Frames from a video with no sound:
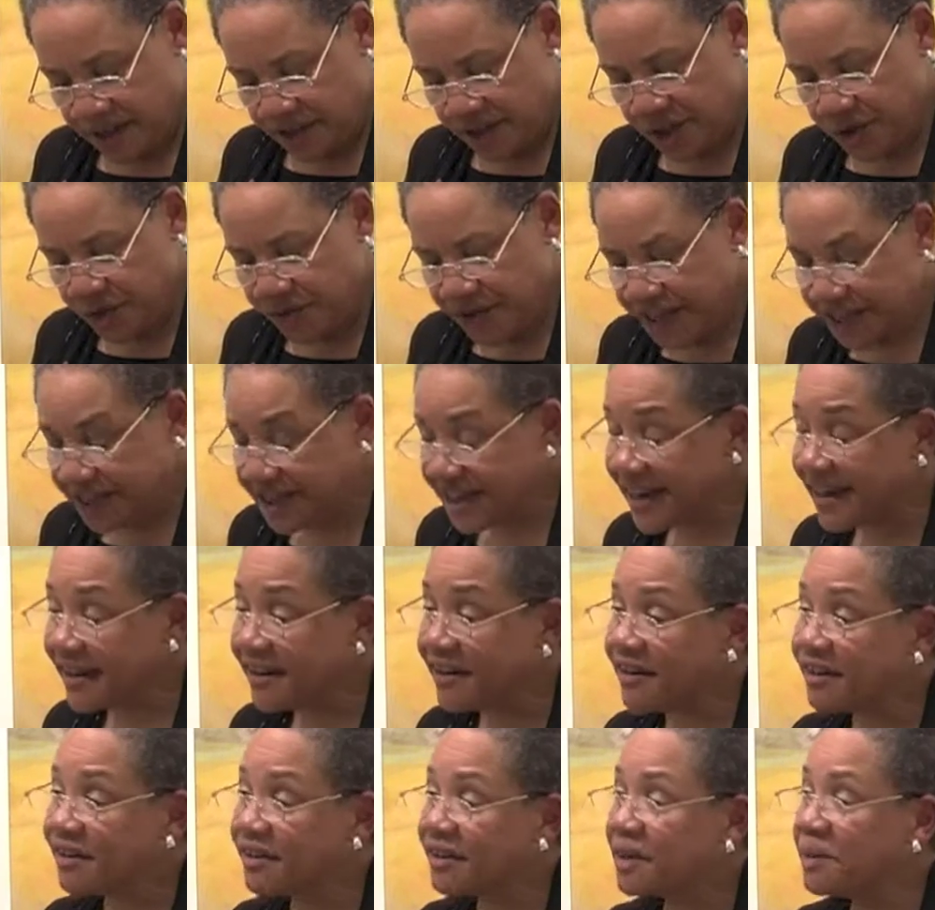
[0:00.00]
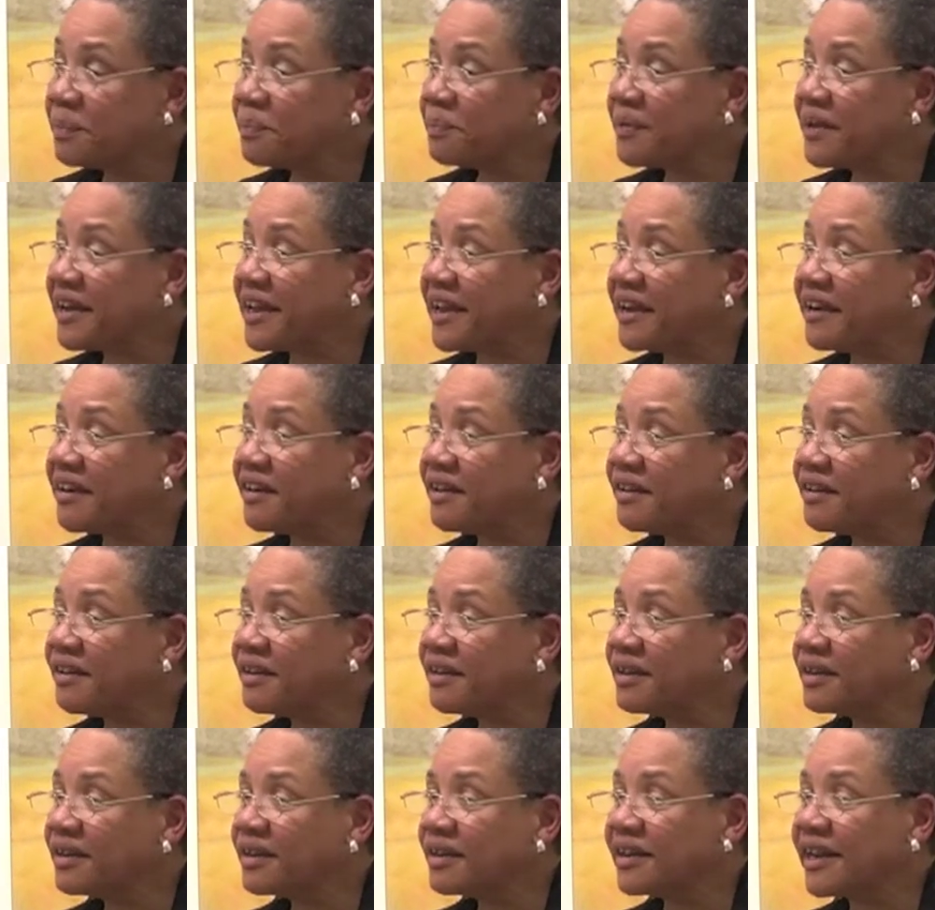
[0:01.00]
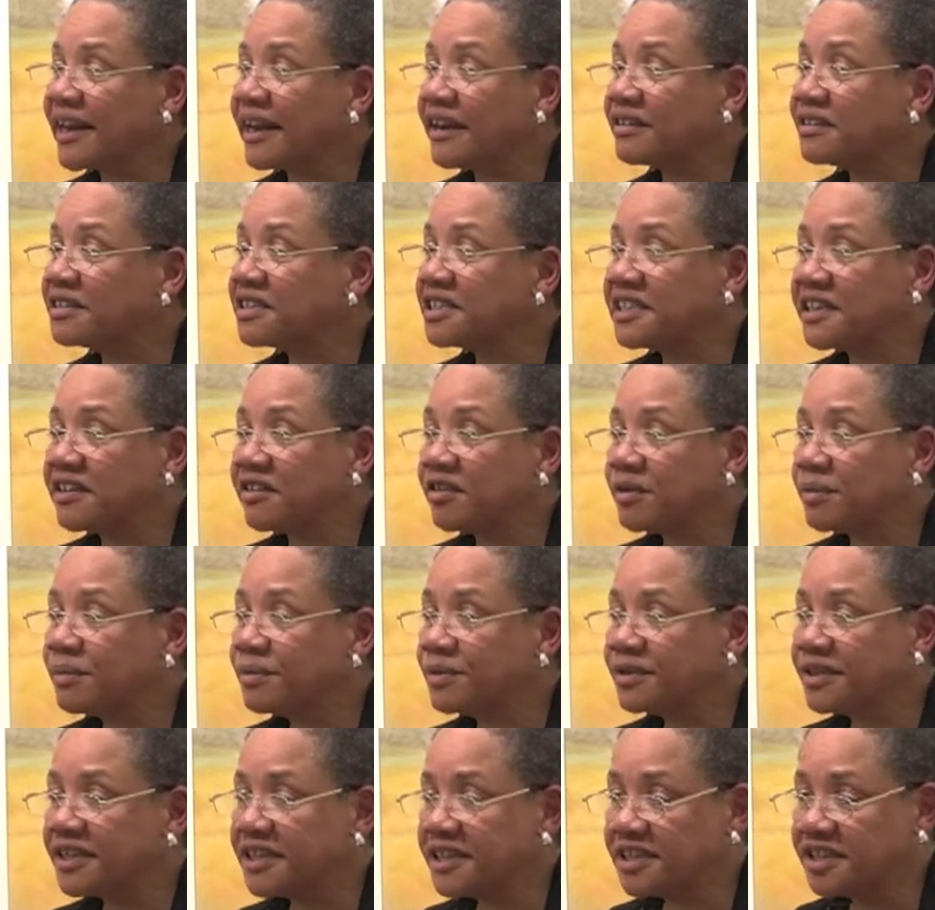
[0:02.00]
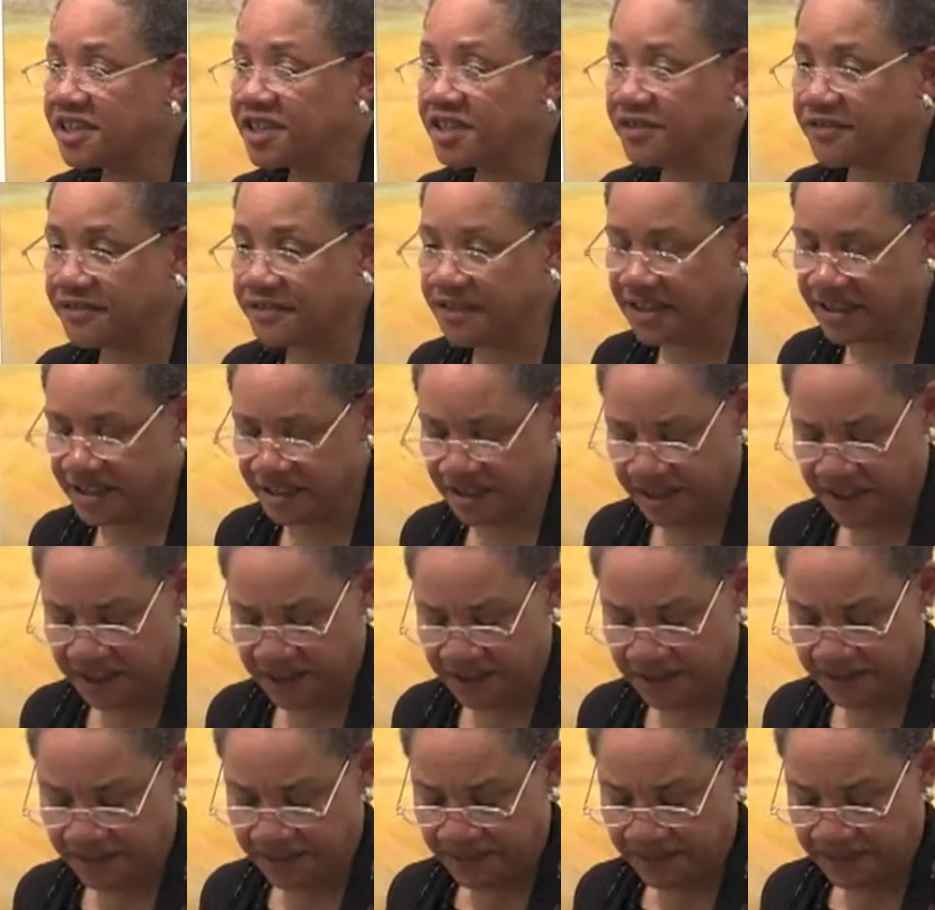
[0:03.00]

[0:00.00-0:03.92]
Do we dare compare our terrible histories?